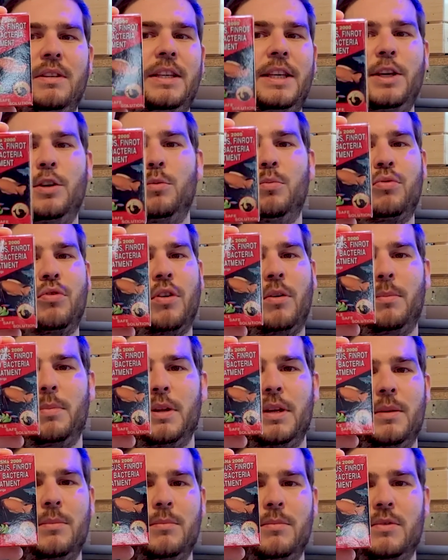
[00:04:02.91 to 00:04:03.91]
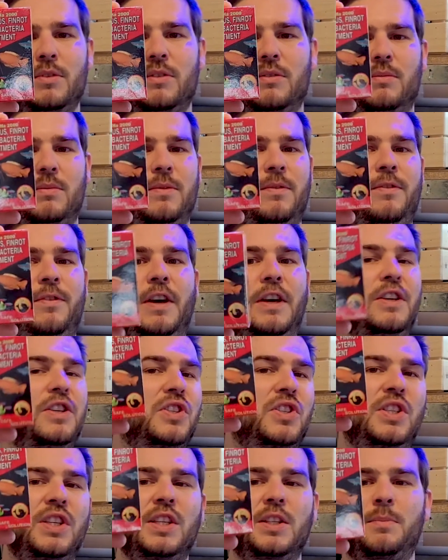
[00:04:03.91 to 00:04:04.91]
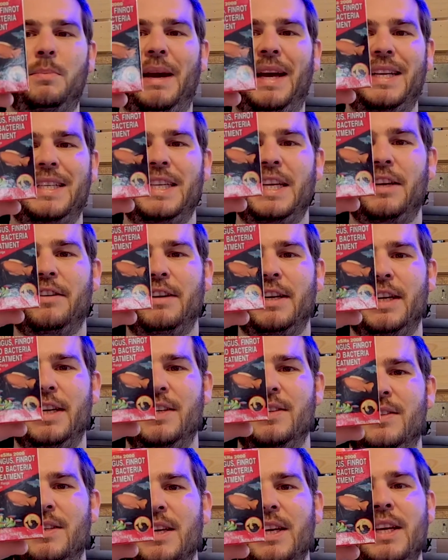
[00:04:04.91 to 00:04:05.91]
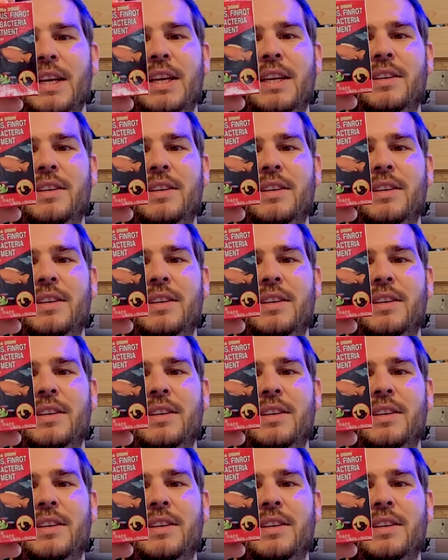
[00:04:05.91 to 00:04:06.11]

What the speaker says: gill problems, funguses, bacterias,